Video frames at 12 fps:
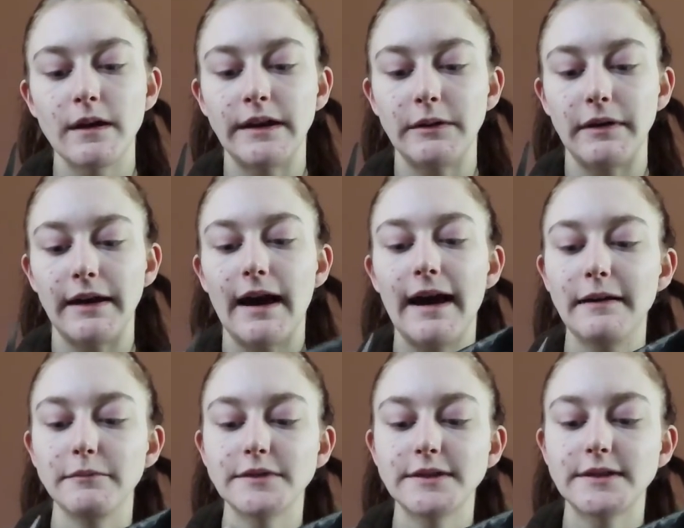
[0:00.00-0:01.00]
Anyway,
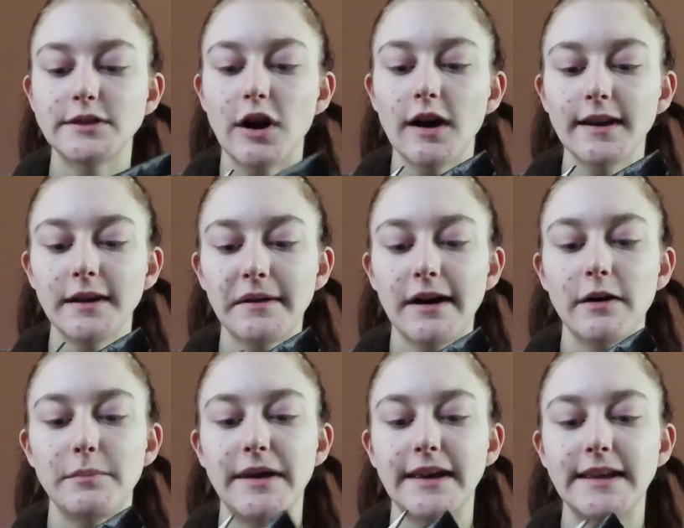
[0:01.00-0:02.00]
I was talking about
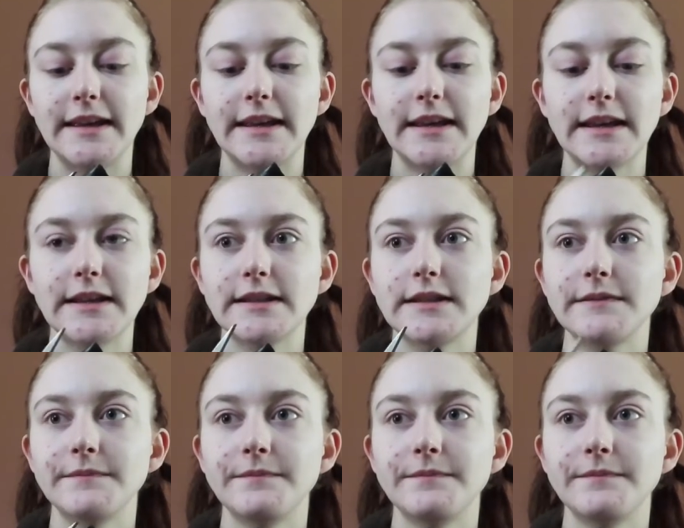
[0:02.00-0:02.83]
how picky he is.